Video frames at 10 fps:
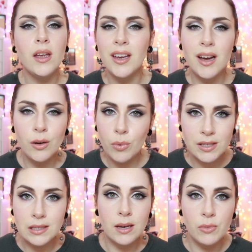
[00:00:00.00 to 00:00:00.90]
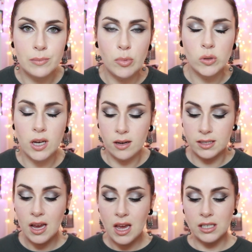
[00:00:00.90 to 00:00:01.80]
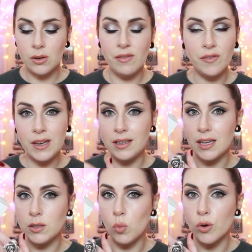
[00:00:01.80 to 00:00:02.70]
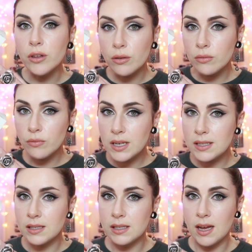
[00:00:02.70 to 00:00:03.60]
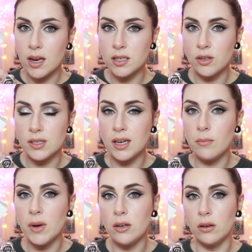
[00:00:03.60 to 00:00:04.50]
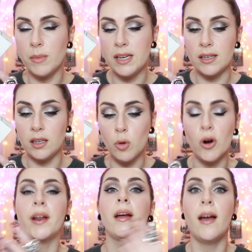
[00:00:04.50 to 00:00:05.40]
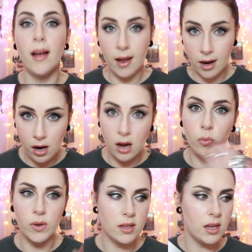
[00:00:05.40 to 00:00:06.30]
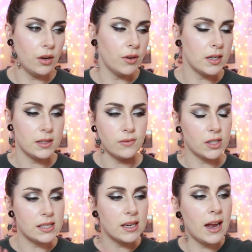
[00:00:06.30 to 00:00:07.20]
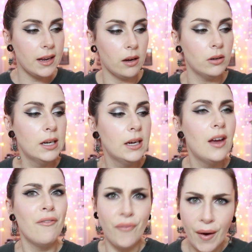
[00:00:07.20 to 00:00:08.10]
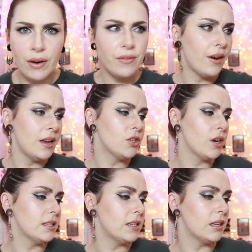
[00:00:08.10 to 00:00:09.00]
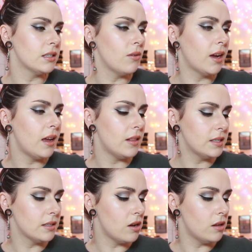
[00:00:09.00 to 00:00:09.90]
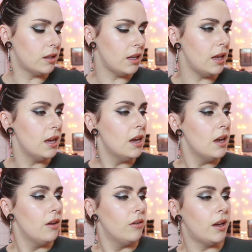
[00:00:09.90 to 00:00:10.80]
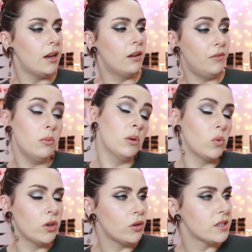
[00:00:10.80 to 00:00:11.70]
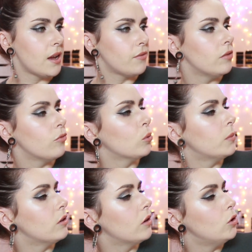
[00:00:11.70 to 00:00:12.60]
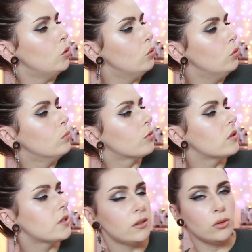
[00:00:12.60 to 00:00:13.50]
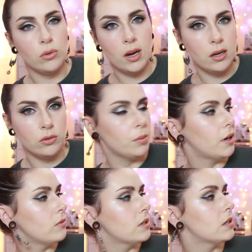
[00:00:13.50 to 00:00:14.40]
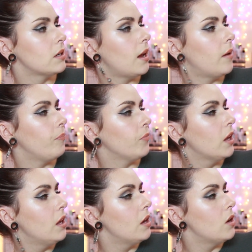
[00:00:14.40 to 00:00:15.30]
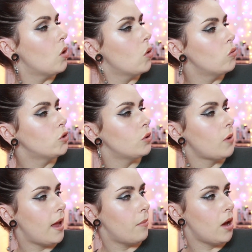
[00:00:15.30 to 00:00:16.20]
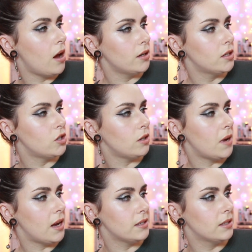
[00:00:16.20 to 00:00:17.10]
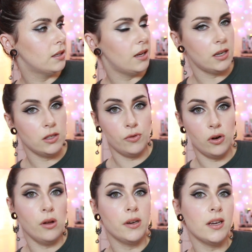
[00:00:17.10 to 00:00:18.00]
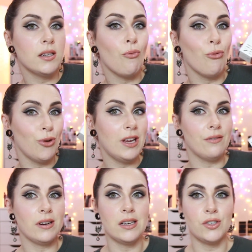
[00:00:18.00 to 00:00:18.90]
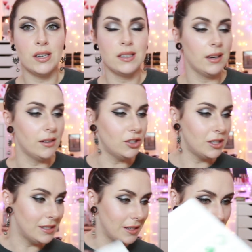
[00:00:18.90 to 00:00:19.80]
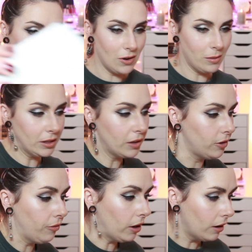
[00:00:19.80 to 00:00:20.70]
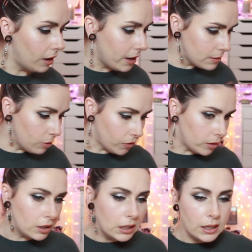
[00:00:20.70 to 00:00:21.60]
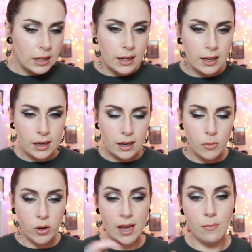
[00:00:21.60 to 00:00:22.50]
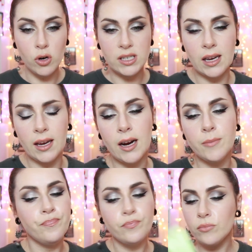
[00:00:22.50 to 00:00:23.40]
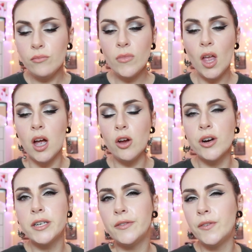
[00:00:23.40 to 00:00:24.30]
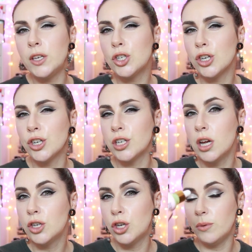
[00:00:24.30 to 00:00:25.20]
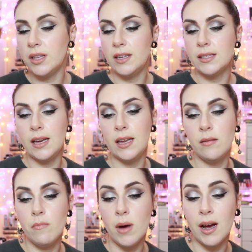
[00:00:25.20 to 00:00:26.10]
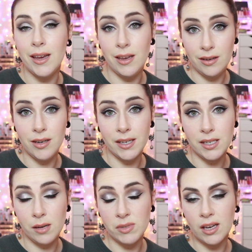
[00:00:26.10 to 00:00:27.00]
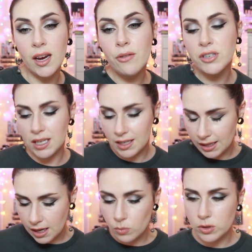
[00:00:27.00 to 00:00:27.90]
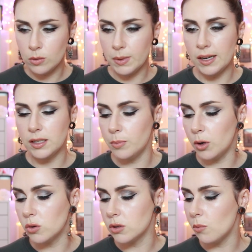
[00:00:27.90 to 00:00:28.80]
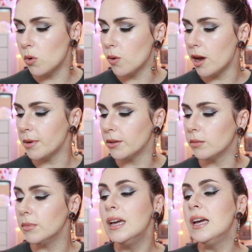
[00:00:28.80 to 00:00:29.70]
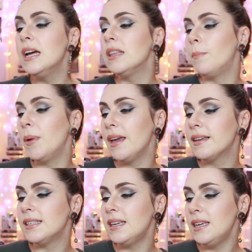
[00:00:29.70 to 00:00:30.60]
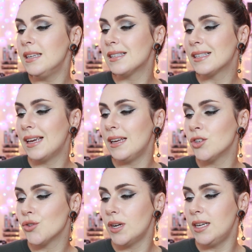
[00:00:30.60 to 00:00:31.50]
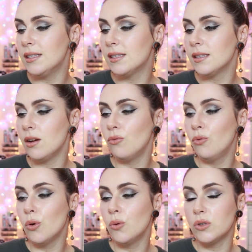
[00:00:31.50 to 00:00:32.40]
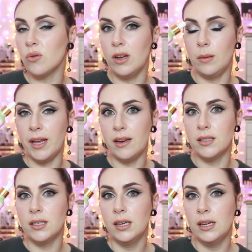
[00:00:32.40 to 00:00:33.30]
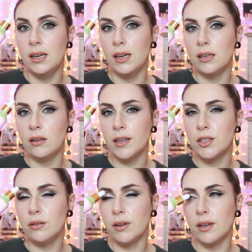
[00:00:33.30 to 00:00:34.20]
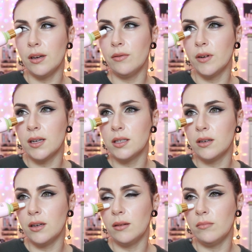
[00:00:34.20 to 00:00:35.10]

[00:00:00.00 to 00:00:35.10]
It kind of works the same way as Botox. So I have a feeling that's one of the reasons that your skin might look amazing in the morning, along with the ingredients of this. Anyhow, very, very interesting. So again, this is called the uh, V eleven or seven in Roman numerals. I don't know how to pronounce it. Um, O two M Oxygen Mask, and it's for all night. Really, really interesting. And Jesus, I've been talking about that forever. Let's move on. Um, okay, more skincare. I already featured two of these in my nighttime skincare routine again, which will be linked below, so I won't go on about them. The Pixi Skin Treats Rose Oil Blend. Actually no, I think I forgot to